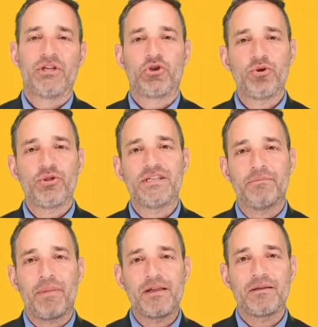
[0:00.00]
But the truth
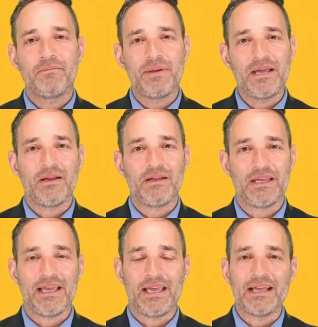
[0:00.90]
is, it might be
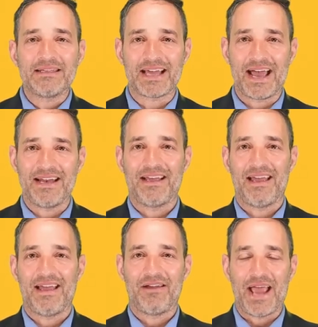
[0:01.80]
the inside
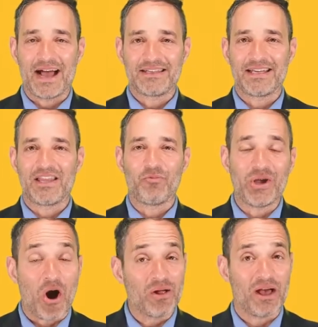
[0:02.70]
asset
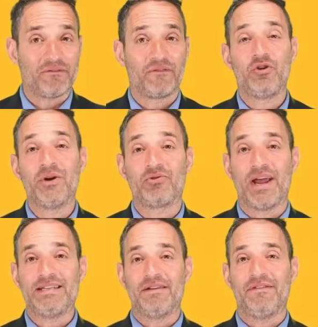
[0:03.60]
that we all have of human
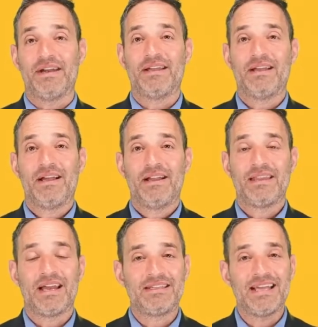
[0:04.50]
creativity
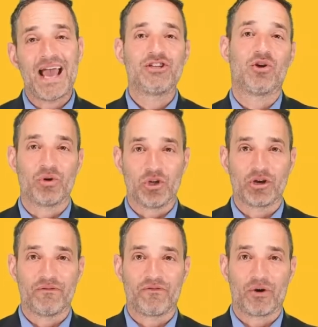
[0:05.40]
that is the edge that we're
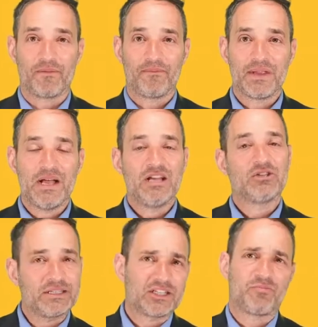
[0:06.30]
looking for.
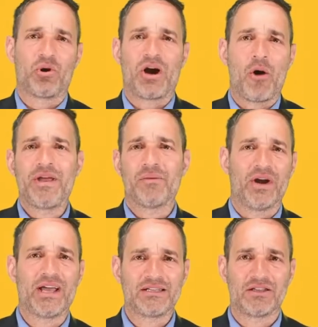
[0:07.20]
So let's explore how we
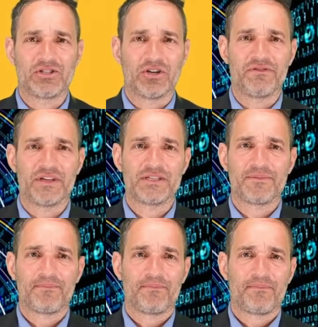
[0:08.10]
can bring it
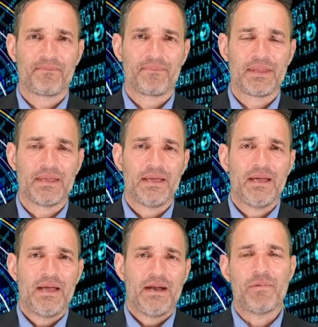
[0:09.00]
surface.
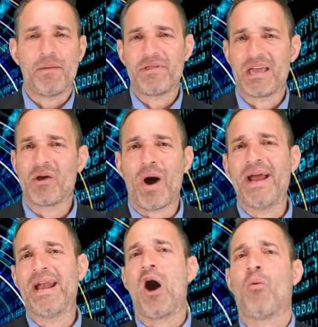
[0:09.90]
You might be thinking,
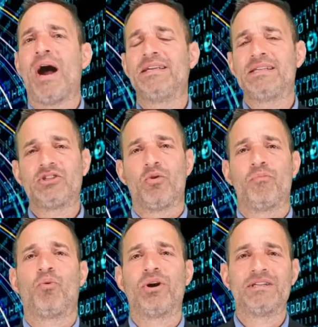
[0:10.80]
why now? Why is this
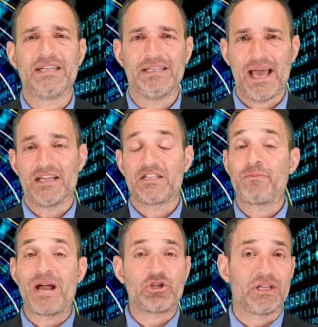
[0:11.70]
so important today,
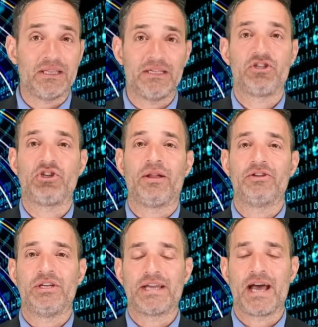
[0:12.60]
especially in these
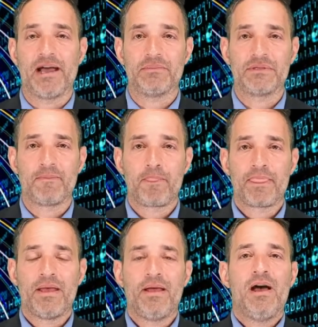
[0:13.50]
challenging times?
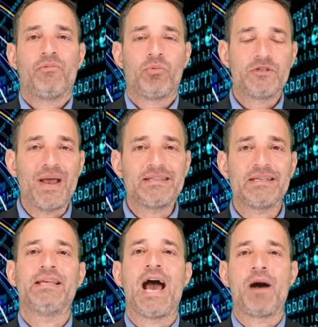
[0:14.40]
But what's
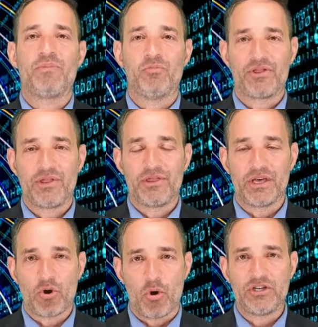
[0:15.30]
basically happened with
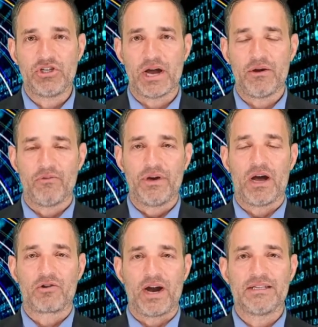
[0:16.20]
the COVID
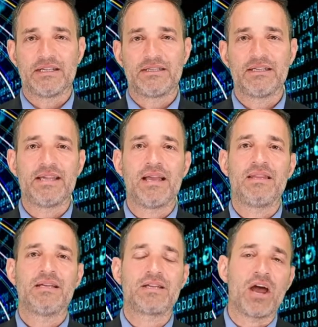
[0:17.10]
crisis is
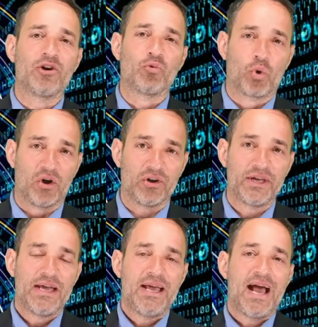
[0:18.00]
that the entire
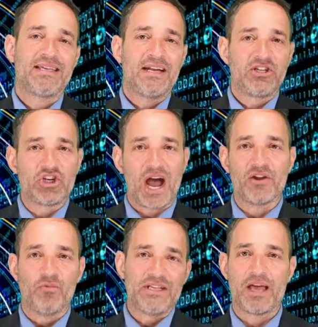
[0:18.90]
world has hit a
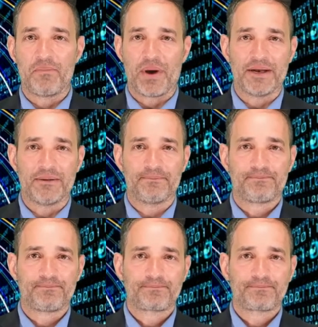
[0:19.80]
giant reset button.